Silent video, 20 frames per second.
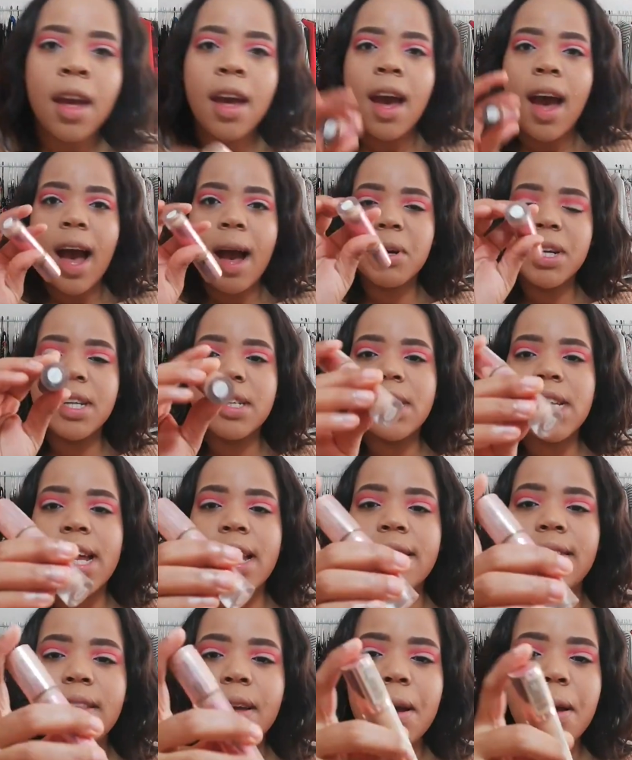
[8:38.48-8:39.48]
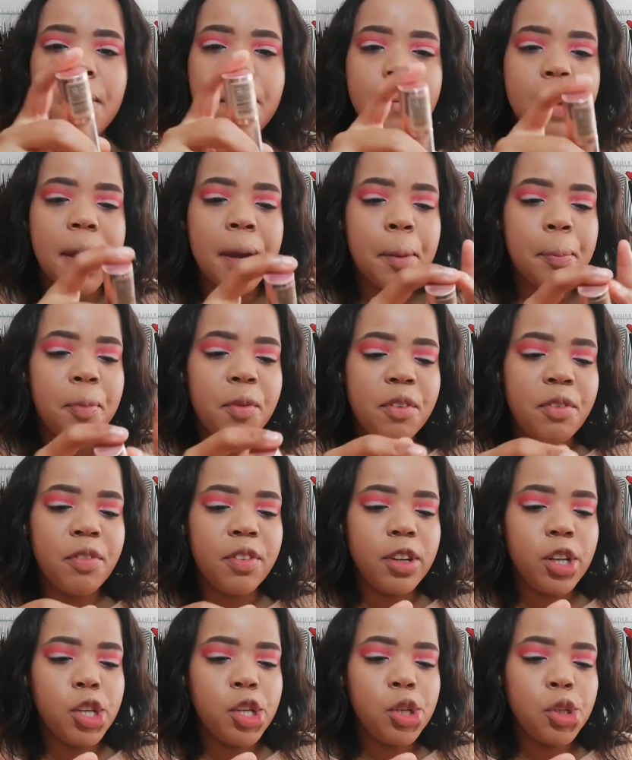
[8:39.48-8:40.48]
I'm gonna take the Makeup
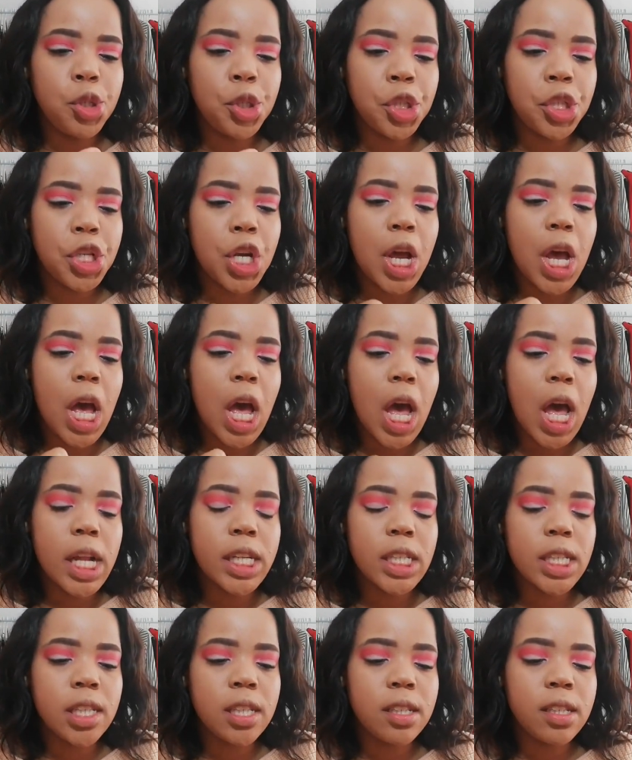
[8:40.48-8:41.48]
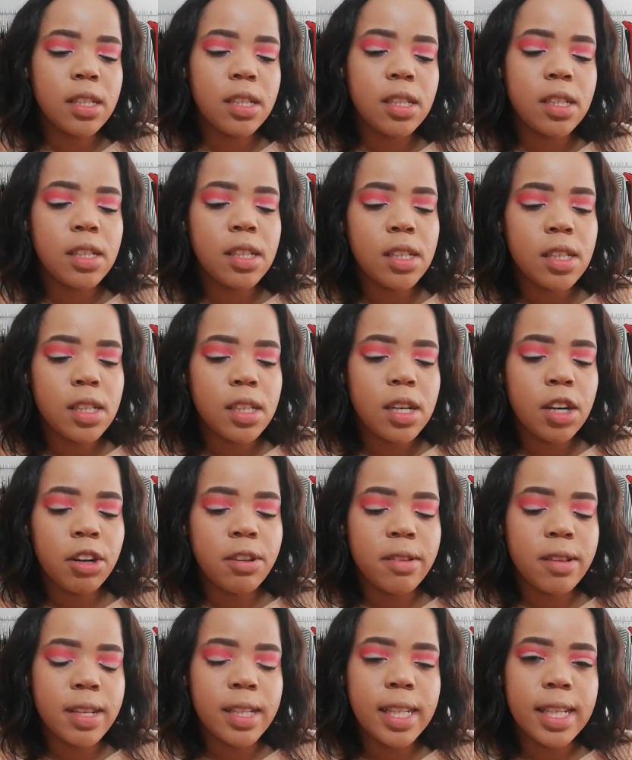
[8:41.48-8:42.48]
Revolution
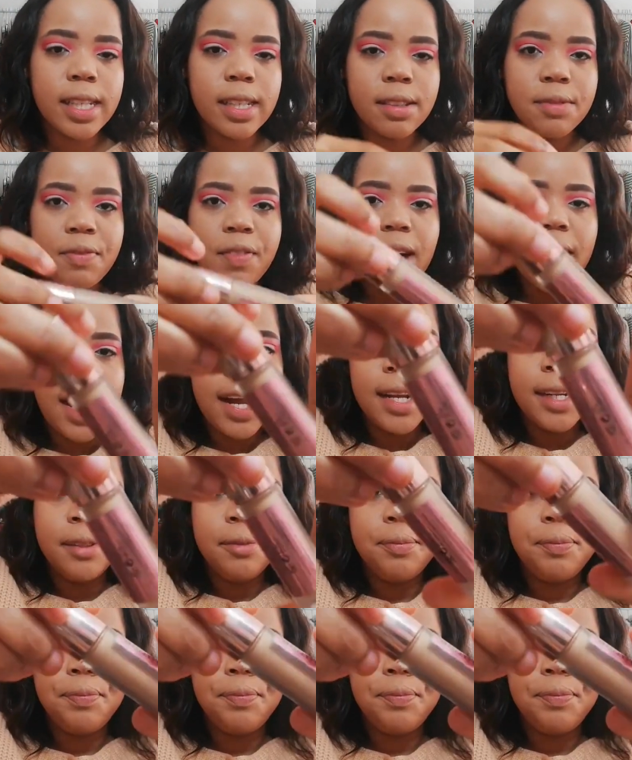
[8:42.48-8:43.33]
Conceal and Define.